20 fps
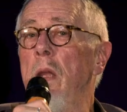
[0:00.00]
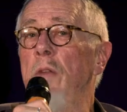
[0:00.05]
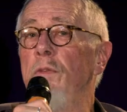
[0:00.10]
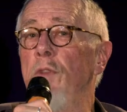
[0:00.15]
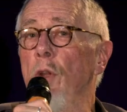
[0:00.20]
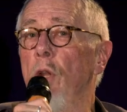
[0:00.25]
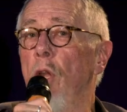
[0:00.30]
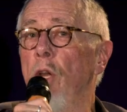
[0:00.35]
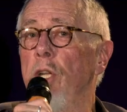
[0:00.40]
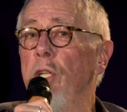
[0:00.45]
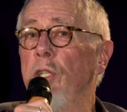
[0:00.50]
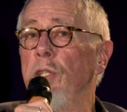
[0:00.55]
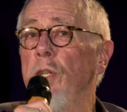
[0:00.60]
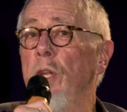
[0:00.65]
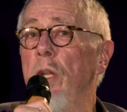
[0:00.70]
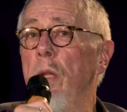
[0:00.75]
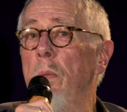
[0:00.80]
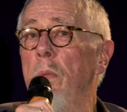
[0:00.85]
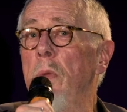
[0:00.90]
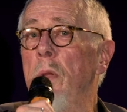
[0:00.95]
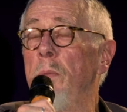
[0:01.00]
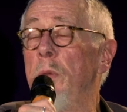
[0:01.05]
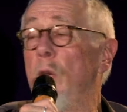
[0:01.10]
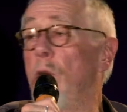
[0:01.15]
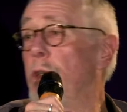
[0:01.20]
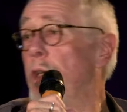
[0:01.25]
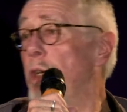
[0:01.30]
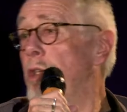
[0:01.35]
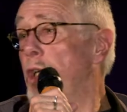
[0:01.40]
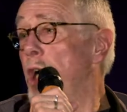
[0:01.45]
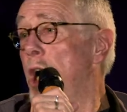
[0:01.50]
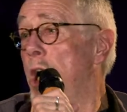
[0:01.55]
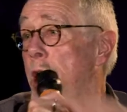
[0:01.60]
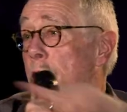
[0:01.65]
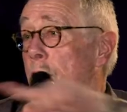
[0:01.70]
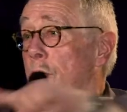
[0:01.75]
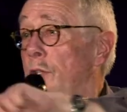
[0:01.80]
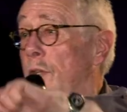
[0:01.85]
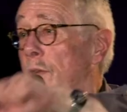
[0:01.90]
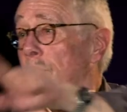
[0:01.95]
if you look at, because the
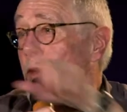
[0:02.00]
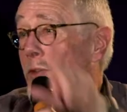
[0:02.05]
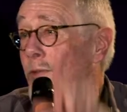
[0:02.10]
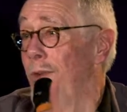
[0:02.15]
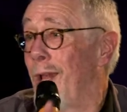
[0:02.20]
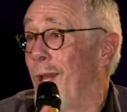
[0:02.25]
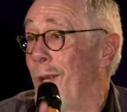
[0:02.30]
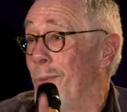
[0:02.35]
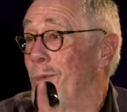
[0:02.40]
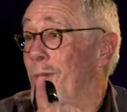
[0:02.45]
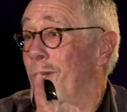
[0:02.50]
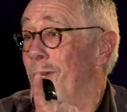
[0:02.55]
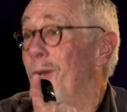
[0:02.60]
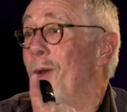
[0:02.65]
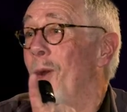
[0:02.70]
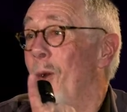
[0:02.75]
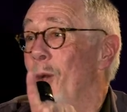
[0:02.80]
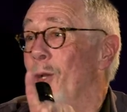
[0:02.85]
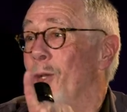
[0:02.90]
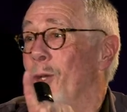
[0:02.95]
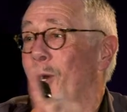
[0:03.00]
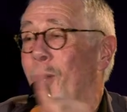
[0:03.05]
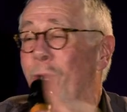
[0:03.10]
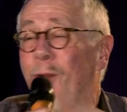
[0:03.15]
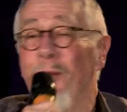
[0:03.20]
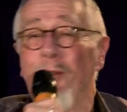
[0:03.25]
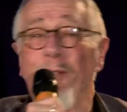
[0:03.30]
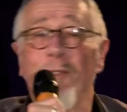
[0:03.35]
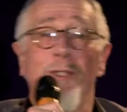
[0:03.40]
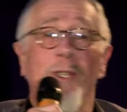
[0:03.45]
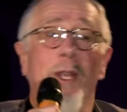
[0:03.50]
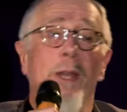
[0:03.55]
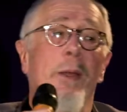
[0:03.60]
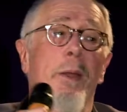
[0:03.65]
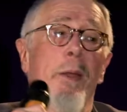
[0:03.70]
Chinese have developed alternatives.